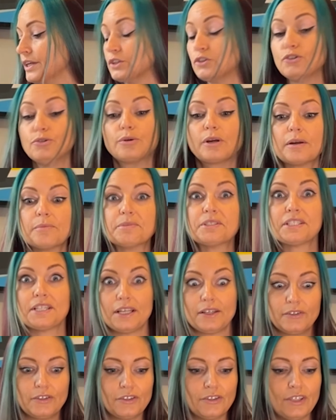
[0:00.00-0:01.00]
do come
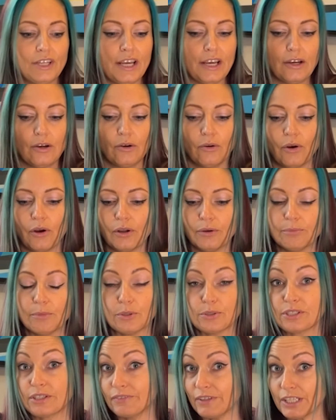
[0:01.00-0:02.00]
standard now on
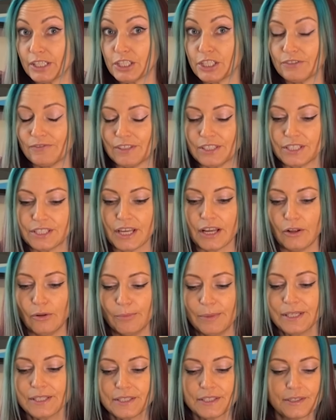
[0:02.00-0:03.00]
most of AGV's
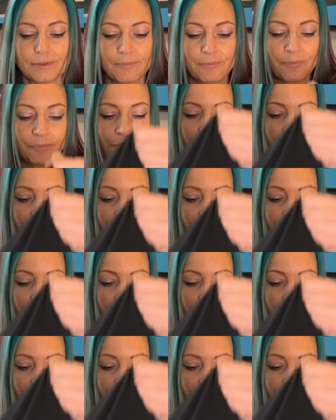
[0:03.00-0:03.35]
helmets.